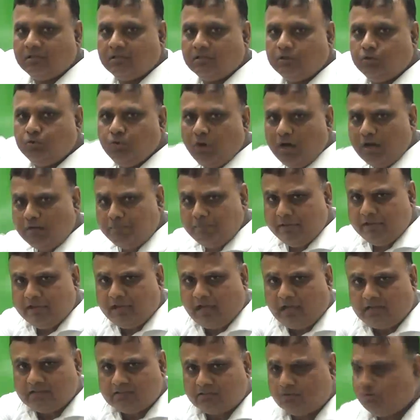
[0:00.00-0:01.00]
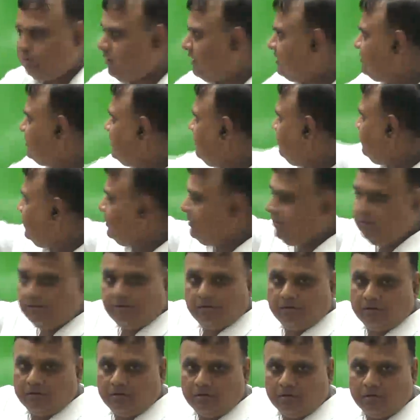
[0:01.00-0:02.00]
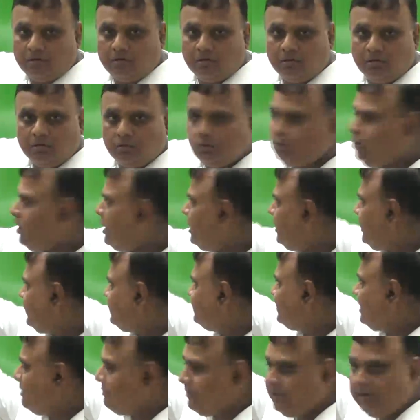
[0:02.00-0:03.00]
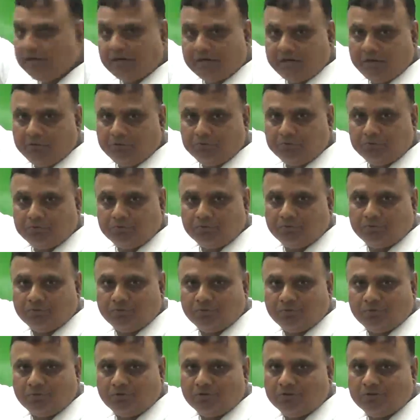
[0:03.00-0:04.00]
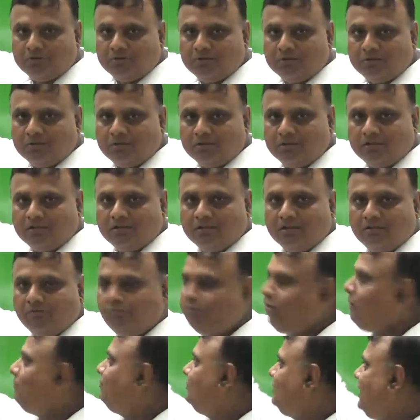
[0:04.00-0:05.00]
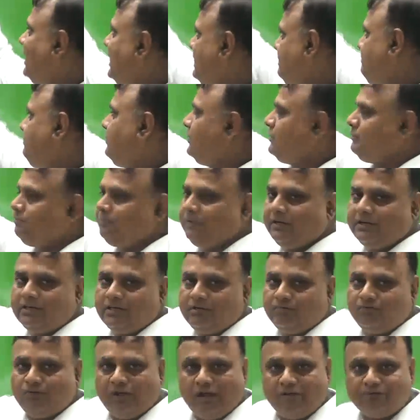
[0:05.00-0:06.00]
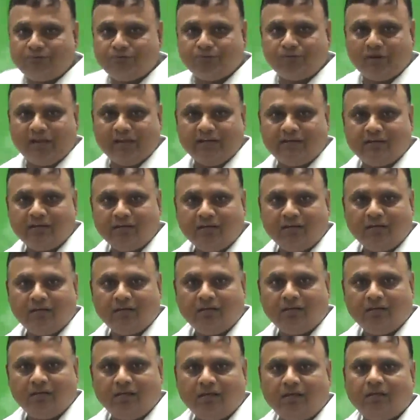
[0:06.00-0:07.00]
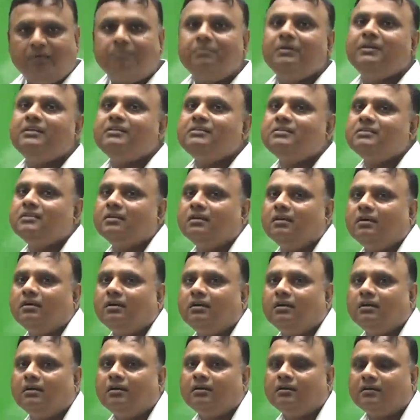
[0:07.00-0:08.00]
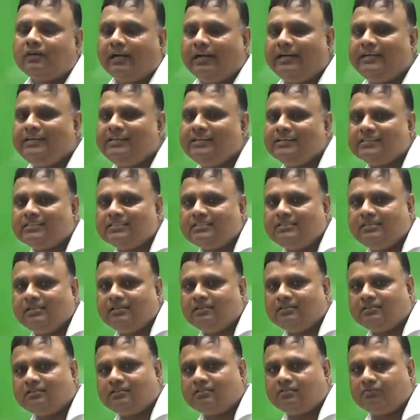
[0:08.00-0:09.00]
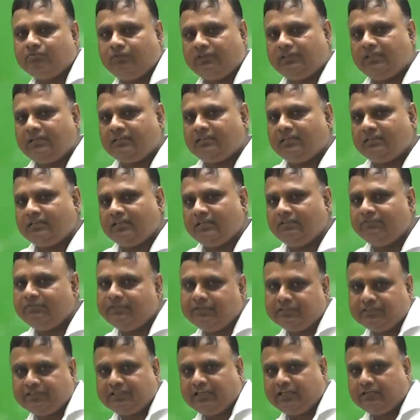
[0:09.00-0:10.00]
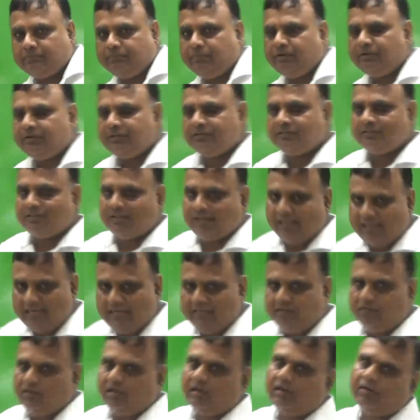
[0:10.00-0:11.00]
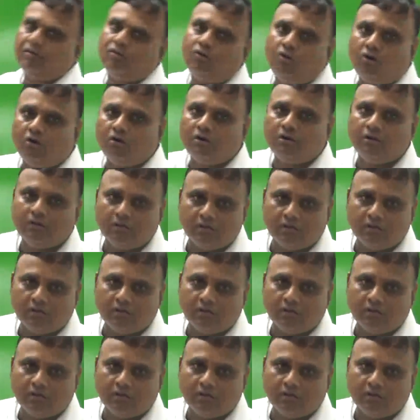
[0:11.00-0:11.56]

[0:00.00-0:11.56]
You are being asked to examine. You are examiner now. From that perspective, you have to write. Means righteousness, whether the given statement is right and wrong.